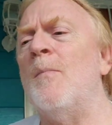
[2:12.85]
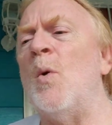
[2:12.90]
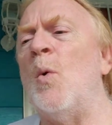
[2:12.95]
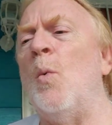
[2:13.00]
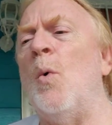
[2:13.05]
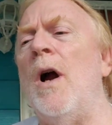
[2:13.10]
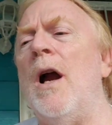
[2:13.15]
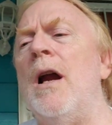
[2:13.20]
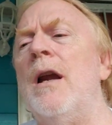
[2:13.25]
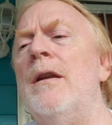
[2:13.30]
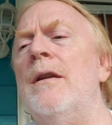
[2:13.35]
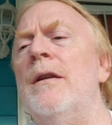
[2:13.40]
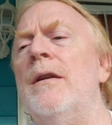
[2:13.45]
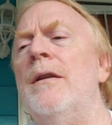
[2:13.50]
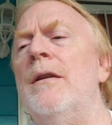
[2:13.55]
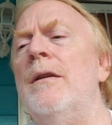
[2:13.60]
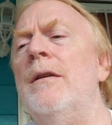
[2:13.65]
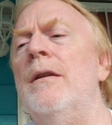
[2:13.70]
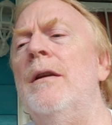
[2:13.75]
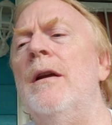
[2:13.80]
Why
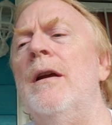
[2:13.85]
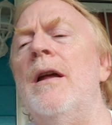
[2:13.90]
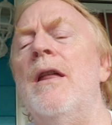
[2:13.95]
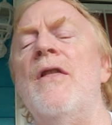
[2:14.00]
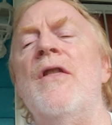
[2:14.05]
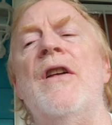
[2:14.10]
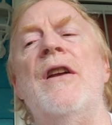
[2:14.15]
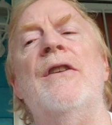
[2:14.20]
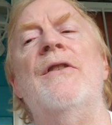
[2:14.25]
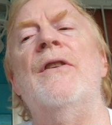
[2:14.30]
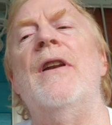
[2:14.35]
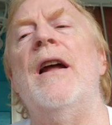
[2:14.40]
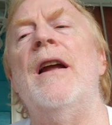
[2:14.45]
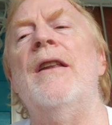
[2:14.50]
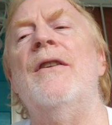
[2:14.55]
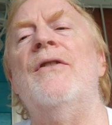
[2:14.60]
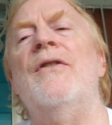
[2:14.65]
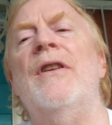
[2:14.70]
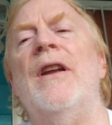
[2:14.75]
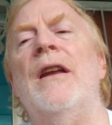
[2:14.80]
did the
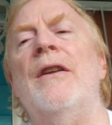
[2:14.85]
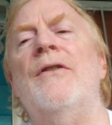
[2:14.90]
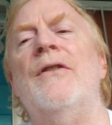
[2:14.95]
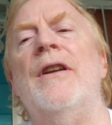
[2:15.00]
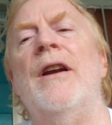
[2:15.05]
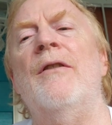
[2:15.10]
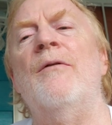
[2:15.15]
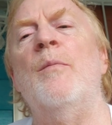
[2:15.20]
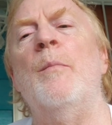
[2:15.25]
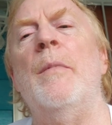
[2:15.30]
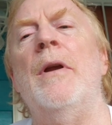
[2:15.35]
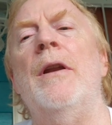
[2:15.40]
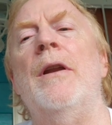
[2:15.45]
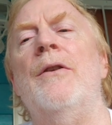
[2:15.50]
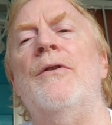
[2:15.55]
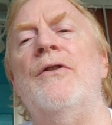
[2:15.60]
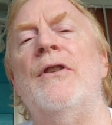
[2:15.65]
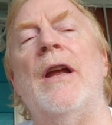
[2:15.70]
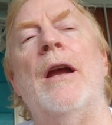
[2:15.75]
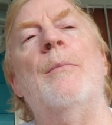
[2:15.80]
United States government
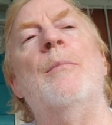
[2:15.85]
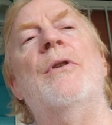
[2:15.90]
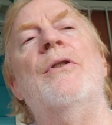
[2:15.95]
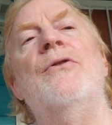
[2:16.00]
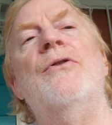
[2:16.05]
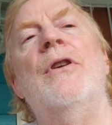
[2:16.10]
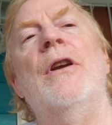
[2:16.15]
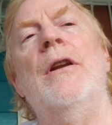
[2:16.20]
establish